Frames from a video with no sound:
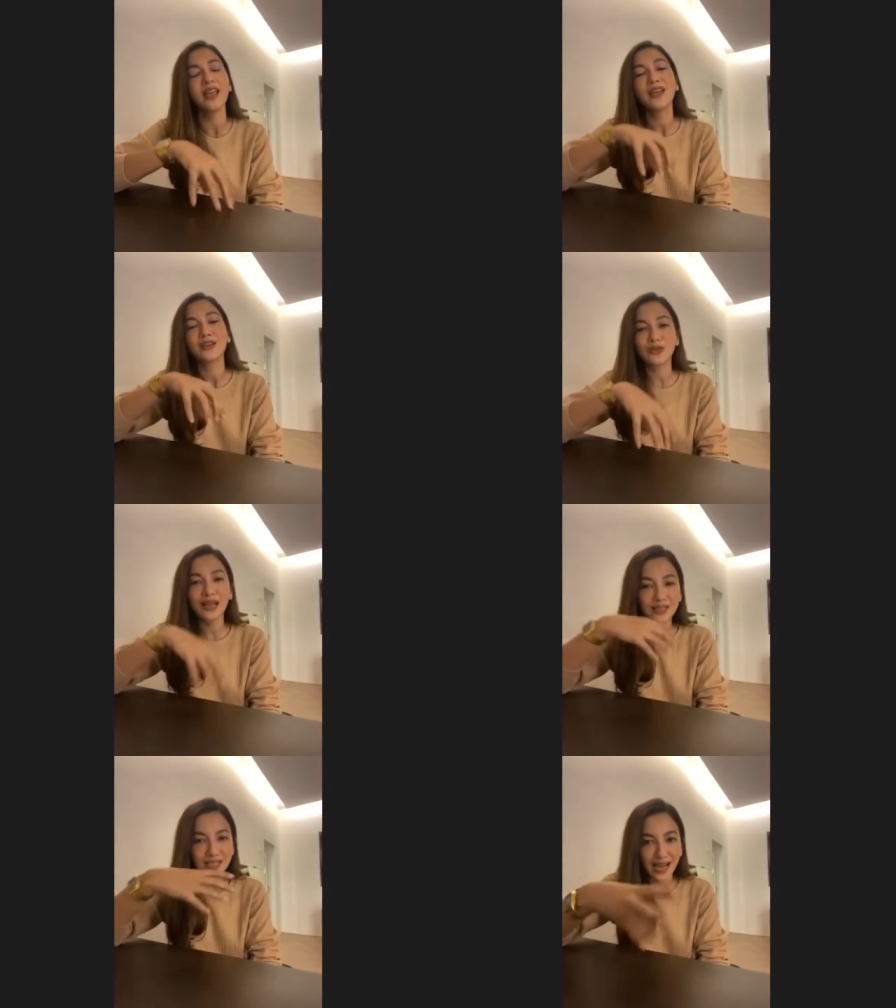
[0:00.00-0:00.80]
so that
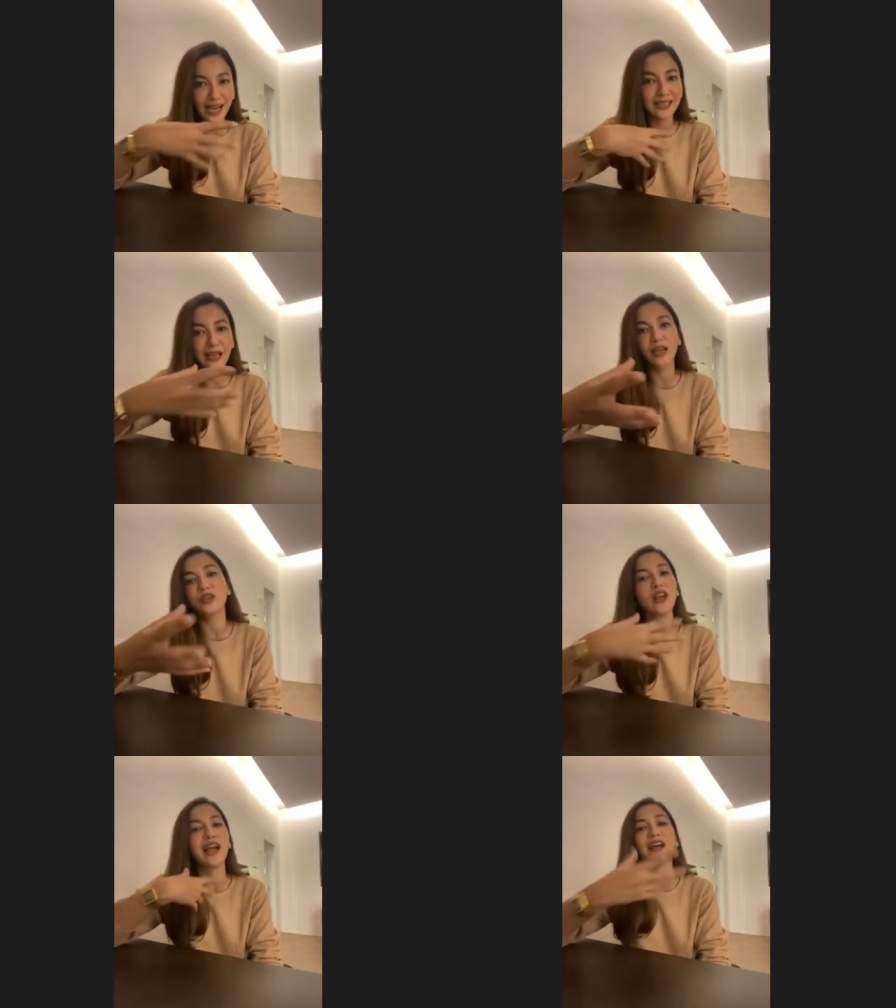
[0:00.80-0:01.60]
Siddharth and I could
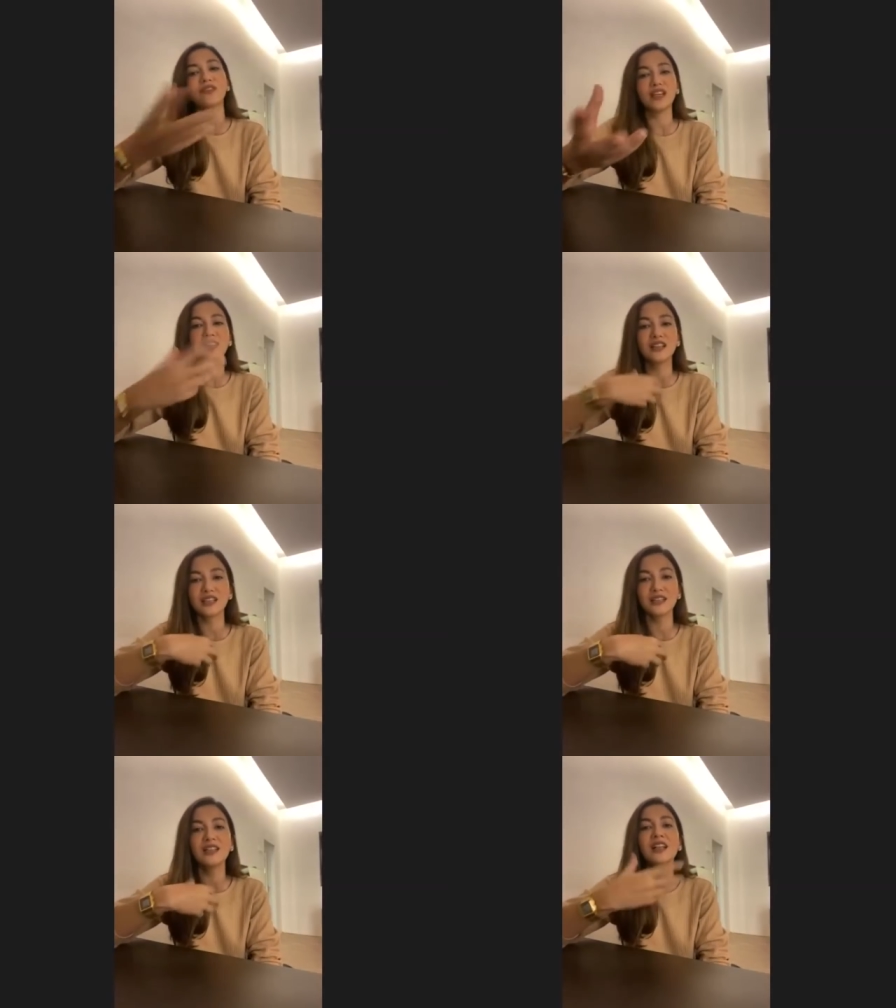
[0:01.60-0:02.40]
have that
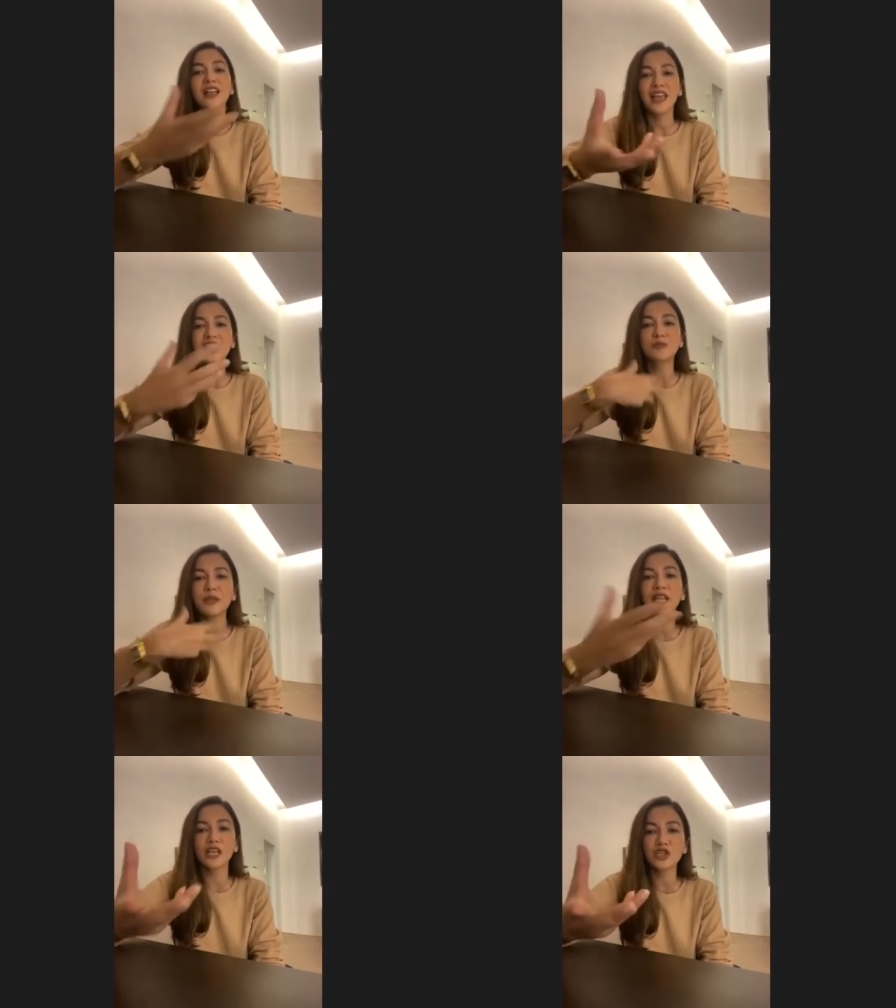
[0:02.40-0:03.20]
little
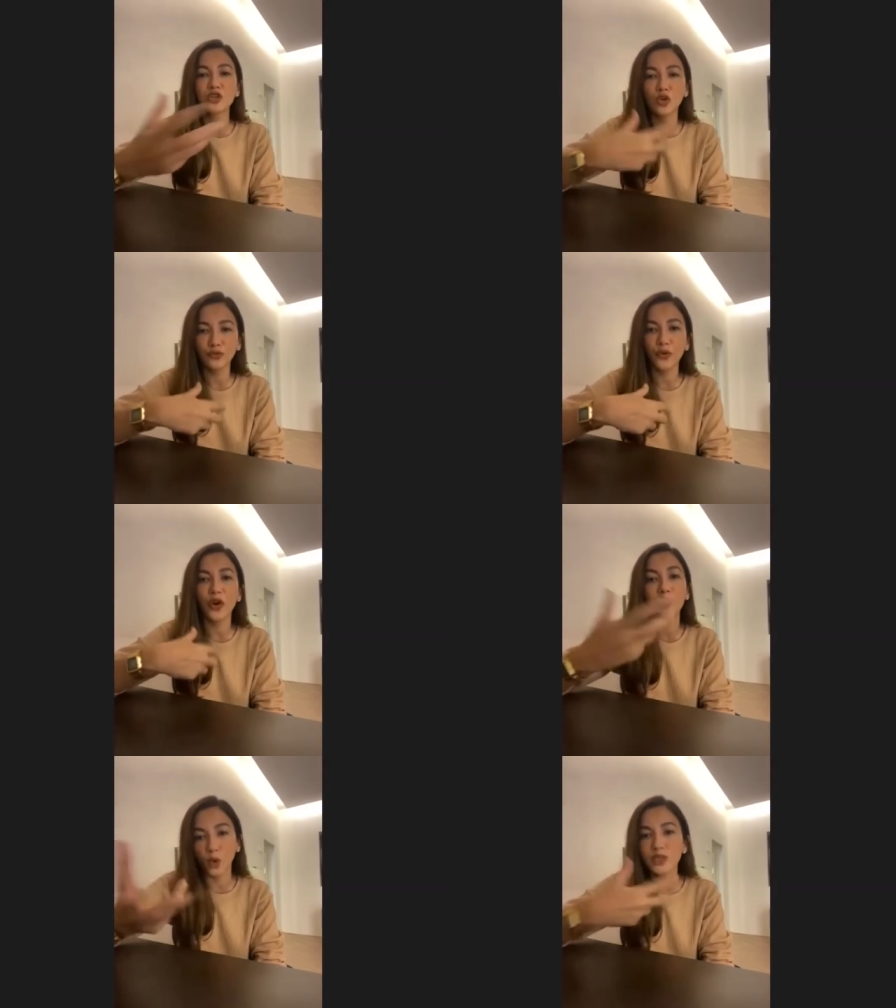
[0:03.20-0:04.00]
explanation for
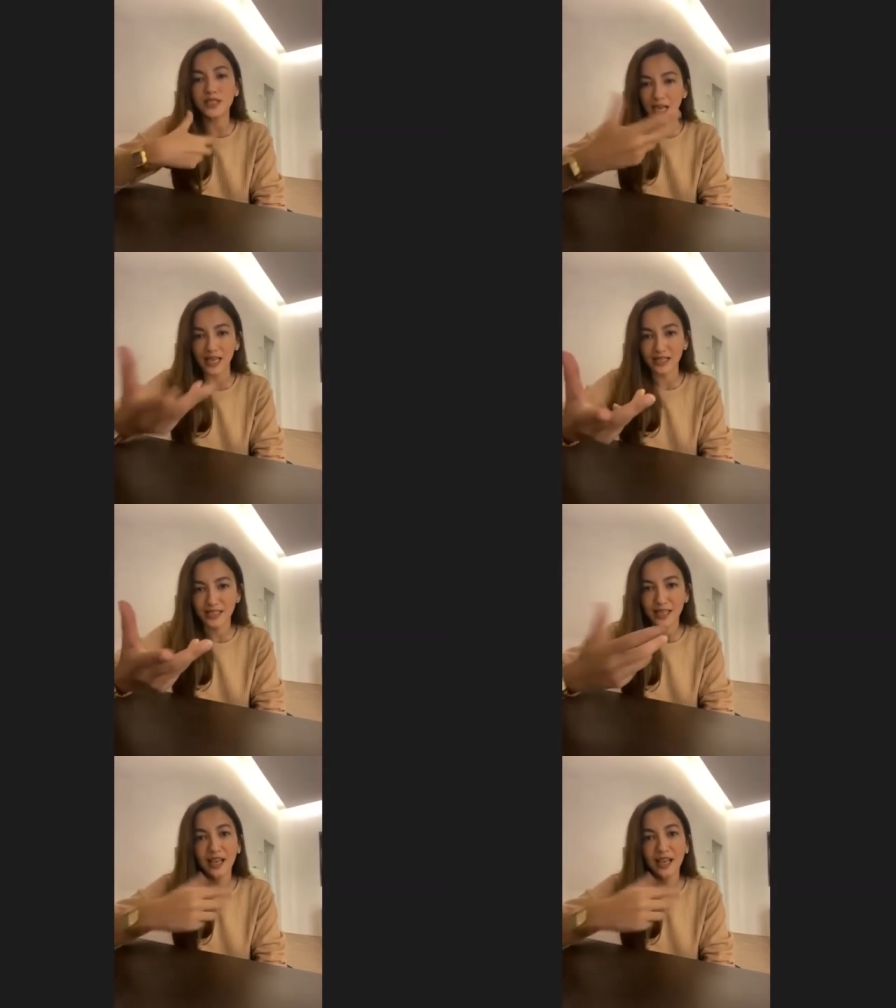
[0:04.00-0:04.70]
both sides.